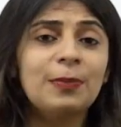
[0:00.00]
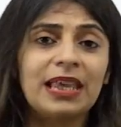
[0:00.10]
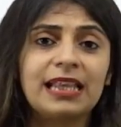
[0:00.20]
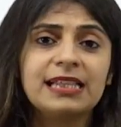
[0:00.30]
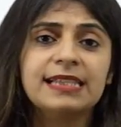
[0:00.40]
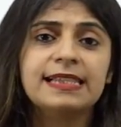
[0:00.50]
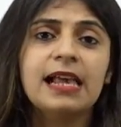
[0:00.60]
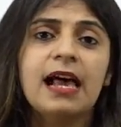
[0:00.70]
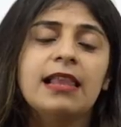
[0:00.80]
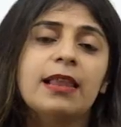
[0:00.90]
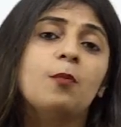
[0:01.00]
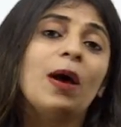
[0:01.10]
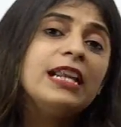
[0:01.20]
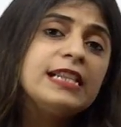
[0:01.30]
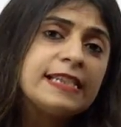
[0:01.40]
means that
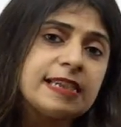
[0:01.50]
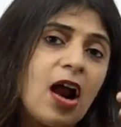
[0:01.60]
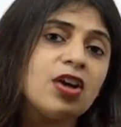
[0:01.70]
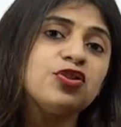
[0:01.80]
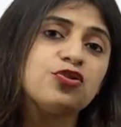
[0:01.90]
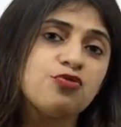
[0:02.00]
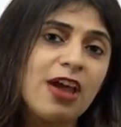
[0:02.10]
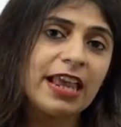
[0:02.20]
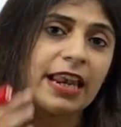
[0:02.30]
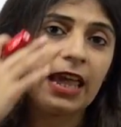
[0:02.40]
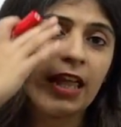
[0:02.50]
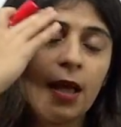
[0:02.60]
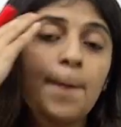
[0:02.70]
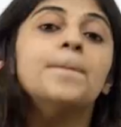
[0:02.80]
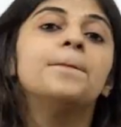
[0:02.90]
when it starts raining,
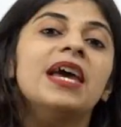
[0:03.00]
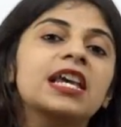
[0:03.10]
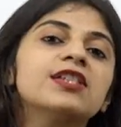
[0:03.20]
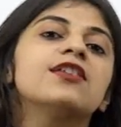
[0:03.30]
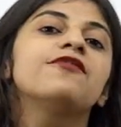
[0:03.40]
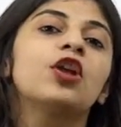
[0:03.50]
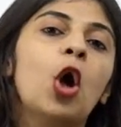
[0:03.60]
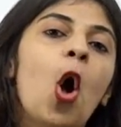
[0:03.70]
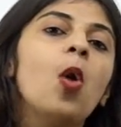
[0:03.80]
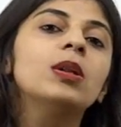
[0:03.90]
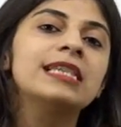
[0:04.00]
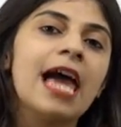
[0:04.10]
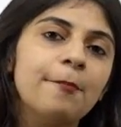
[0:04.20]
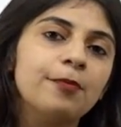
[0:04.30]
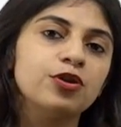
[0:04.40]
because of the cold
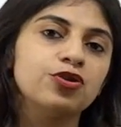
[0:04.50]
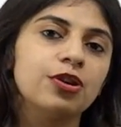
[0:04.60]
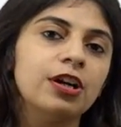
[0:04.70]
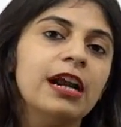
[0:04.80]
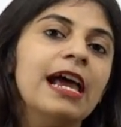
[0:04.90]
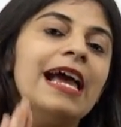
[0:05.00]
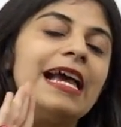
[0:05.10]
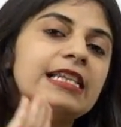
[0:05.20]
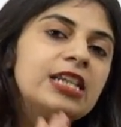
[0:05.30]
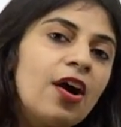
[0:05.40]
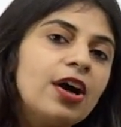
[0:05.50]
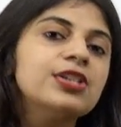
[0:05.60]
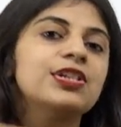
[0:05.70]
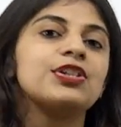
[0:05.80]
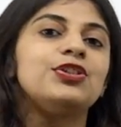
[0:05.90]
temperature, it
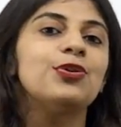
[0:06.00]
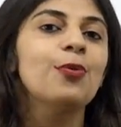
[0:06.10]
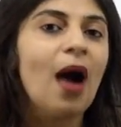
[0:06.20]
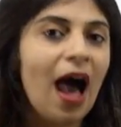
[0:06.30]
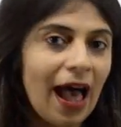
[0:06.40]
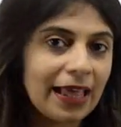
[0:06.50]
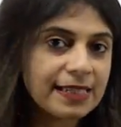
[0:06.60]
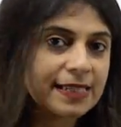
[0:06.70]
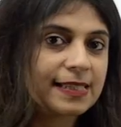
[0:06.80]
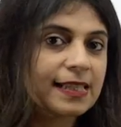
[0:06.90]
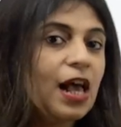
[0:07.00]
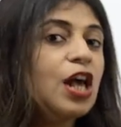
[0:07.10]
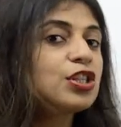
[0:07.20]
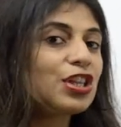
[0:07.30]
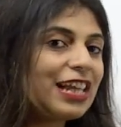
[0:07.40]
turns into ice.
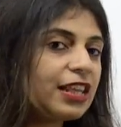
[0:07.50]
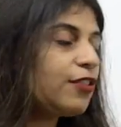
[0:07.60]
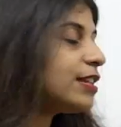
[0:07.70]
So either